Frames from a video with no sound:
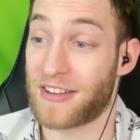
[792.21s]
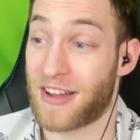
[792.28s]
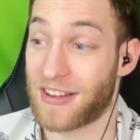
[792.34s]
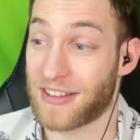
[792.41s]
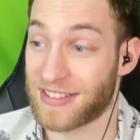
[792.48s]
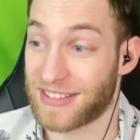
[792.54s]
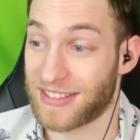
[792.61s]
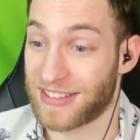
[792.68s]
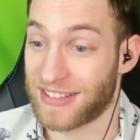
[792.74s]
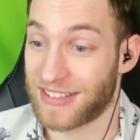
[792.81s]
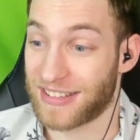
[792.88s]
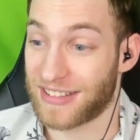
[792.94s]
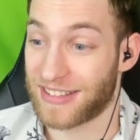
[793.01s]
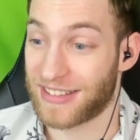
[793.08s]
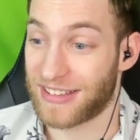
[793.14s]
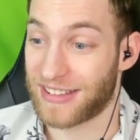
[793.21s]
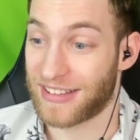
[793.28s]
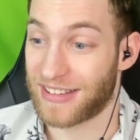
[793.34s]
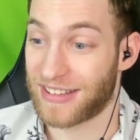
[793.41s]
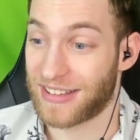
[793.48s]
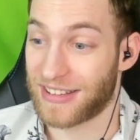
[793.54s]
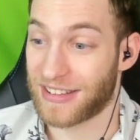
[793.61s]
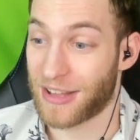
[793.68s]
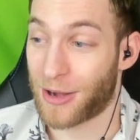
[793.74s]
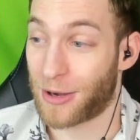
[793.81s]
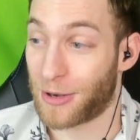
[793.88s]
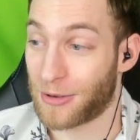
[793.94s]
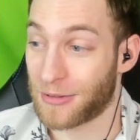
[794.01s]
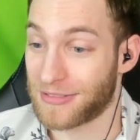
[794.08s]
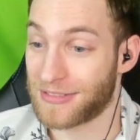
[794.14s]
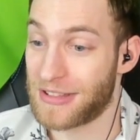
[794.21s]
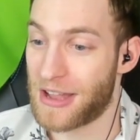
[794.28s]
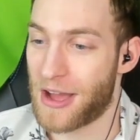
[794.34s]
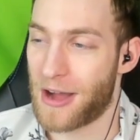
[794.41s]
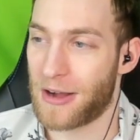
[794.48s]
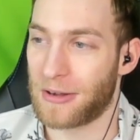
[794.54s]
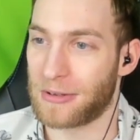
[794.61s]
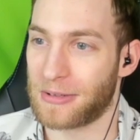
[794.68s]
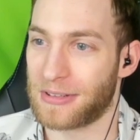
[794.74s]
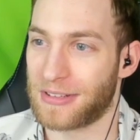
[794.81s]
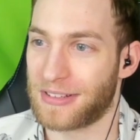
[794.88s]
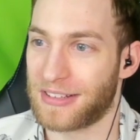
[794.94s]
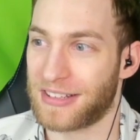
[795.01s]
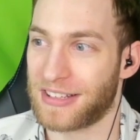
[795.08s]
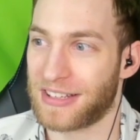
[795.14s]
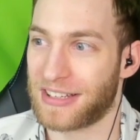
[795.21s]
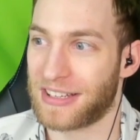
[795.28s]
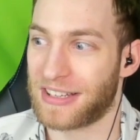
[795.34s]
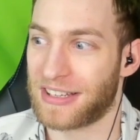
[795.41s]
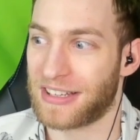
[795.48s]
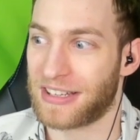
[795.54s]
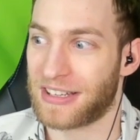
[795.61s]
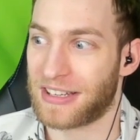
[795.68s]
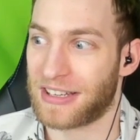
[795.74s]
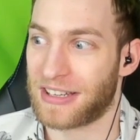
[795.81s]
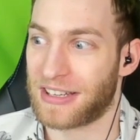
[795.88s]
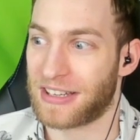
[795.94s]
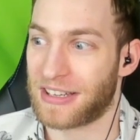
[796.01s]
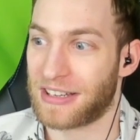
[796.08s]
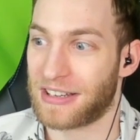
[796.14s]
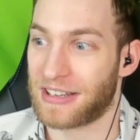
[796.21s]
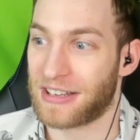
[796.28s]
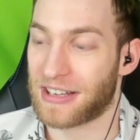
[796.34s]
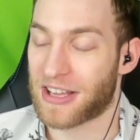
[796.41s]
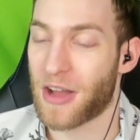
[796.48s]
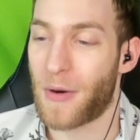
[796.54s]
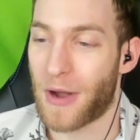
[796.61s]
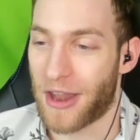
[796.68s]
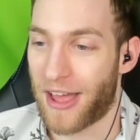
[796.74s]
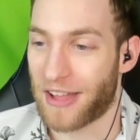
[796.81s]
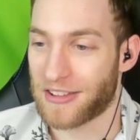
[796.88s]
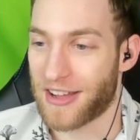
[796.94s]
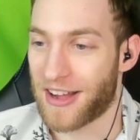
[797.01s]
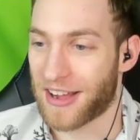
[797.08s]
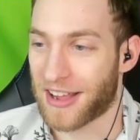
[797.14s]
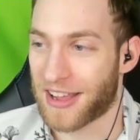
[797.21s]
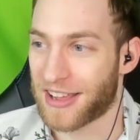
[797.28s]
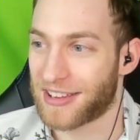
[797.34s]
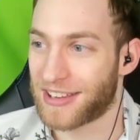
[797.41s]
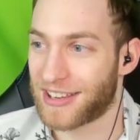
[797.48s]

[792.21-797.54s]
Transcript: Dogs. Oh my god. No, no, no, no. The no, whole. No. no, no. Everything's okay. Everything's okay. Every Go no, on, hot dog. No.